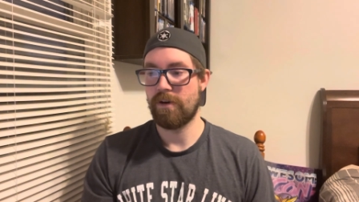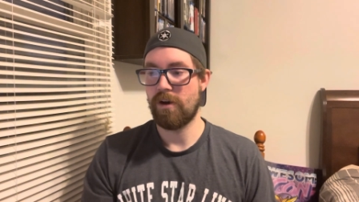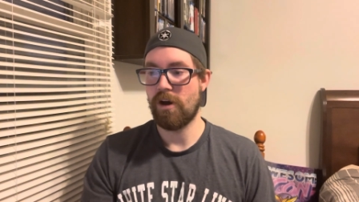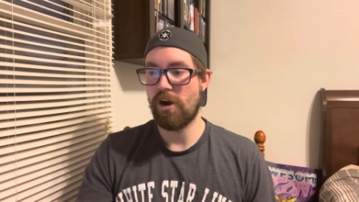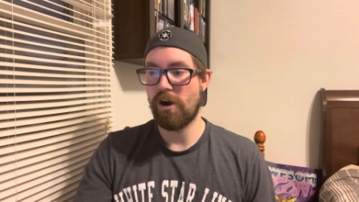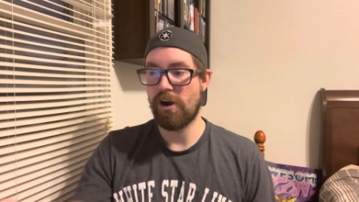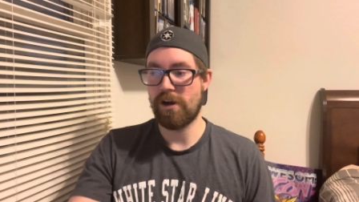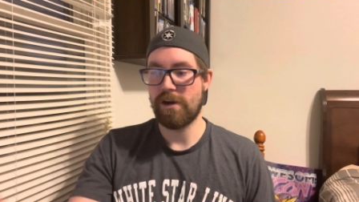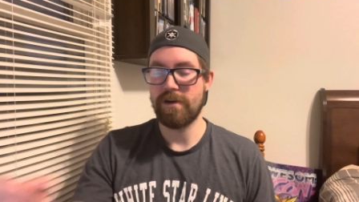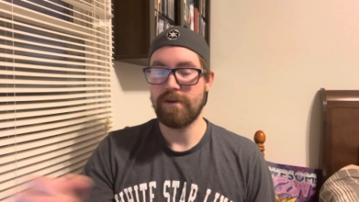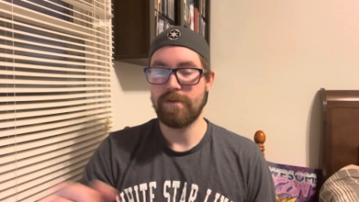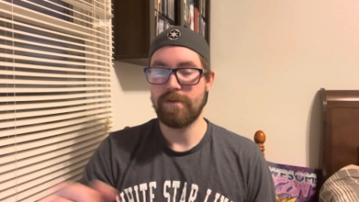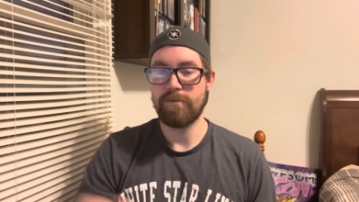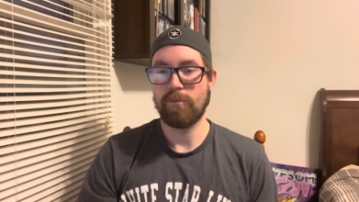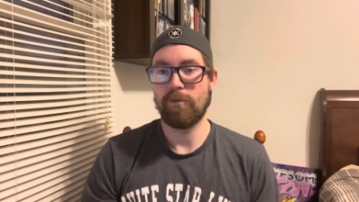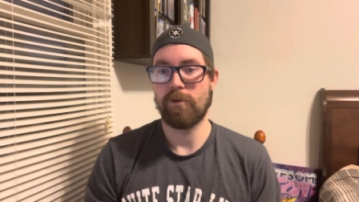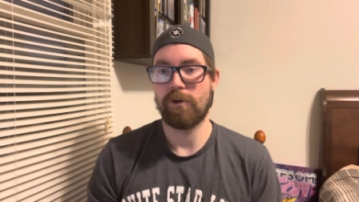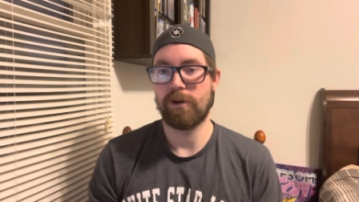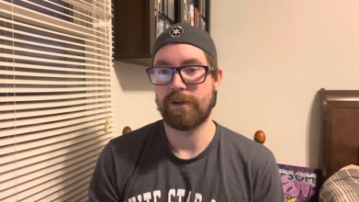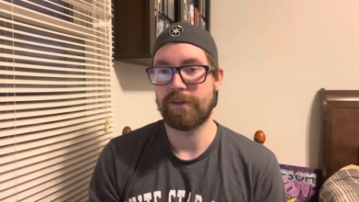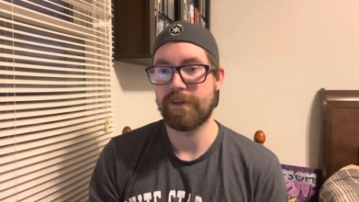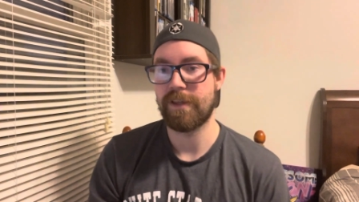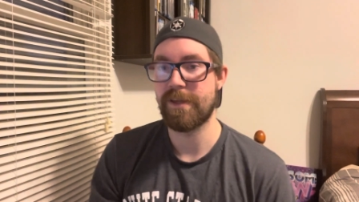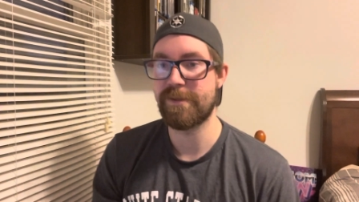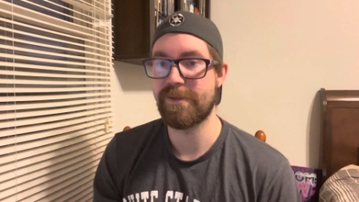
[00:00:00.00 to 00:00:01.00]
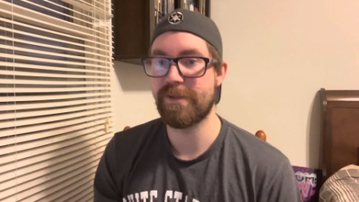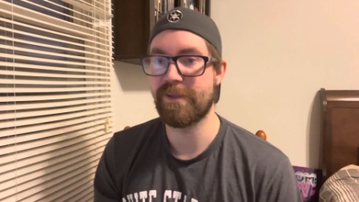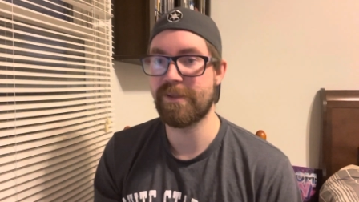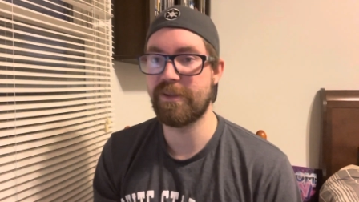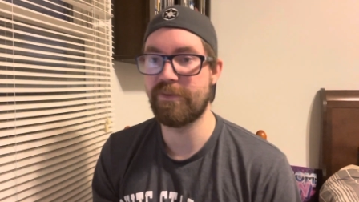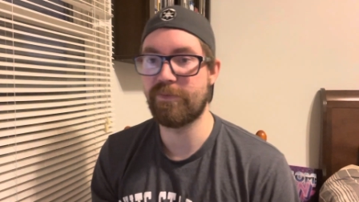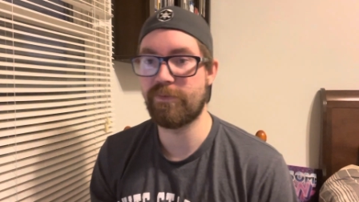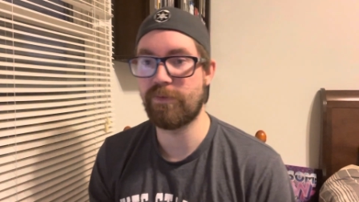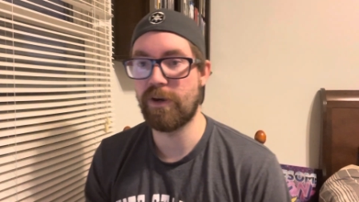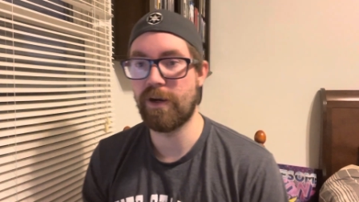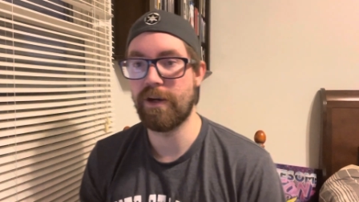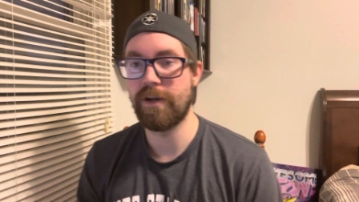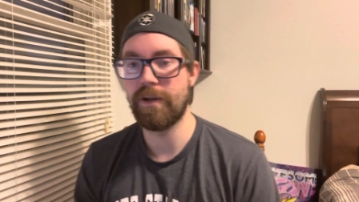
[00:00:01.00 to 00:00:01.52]
artwork that's on the
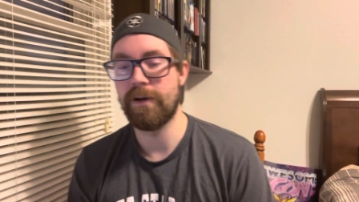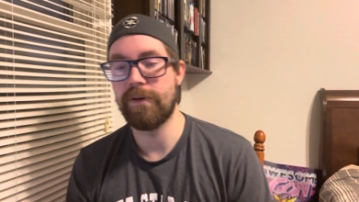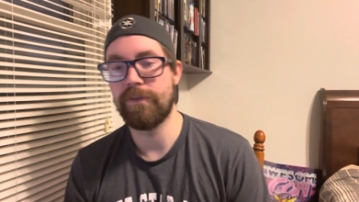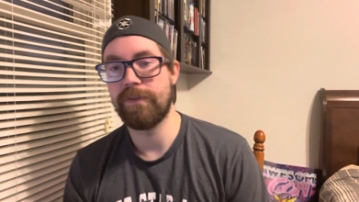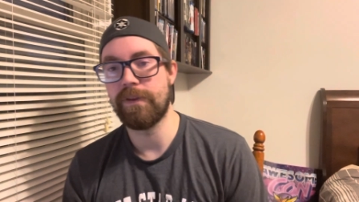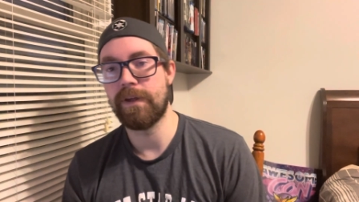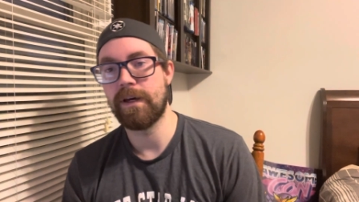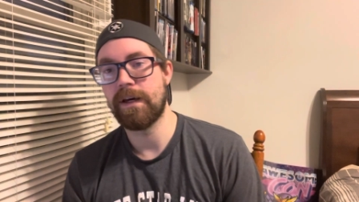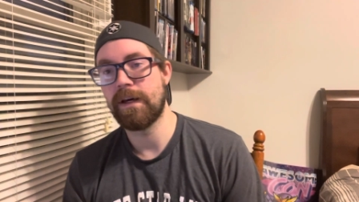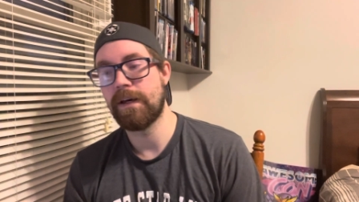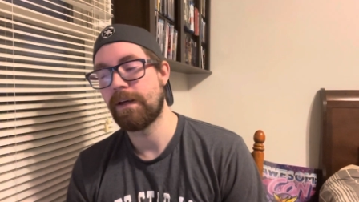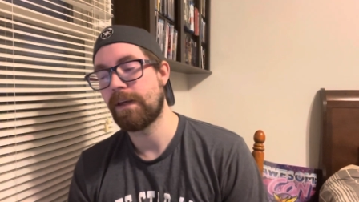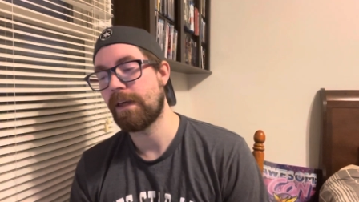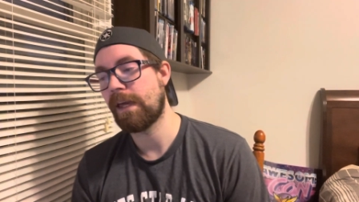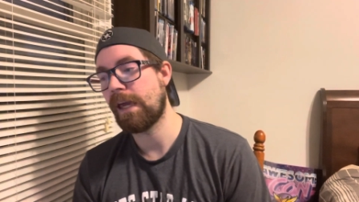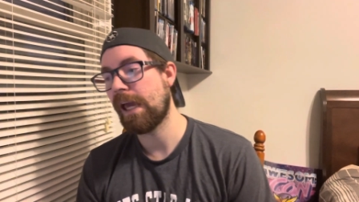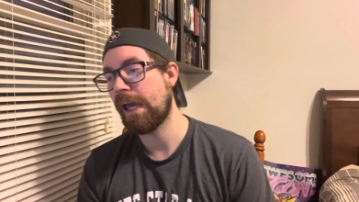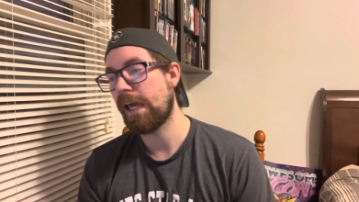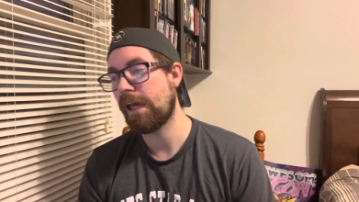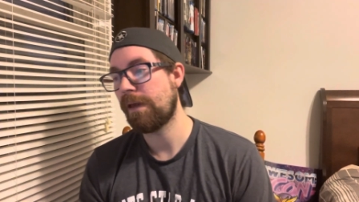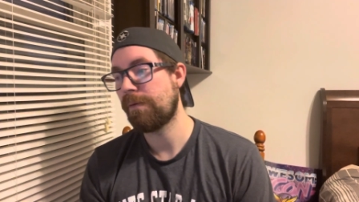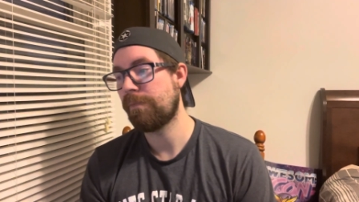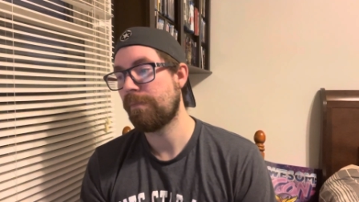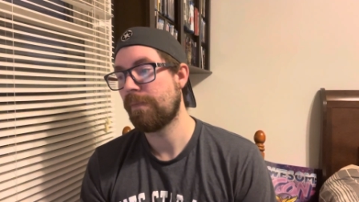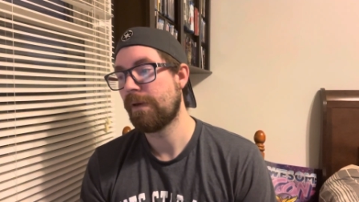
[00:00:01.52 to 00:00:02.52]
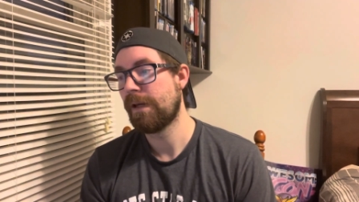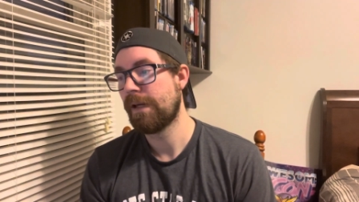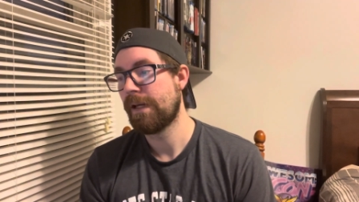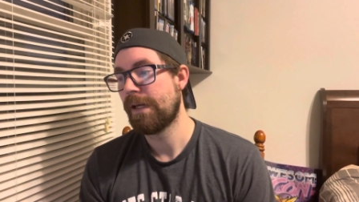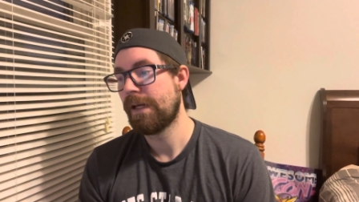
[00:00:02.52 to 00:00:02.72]
front of the game,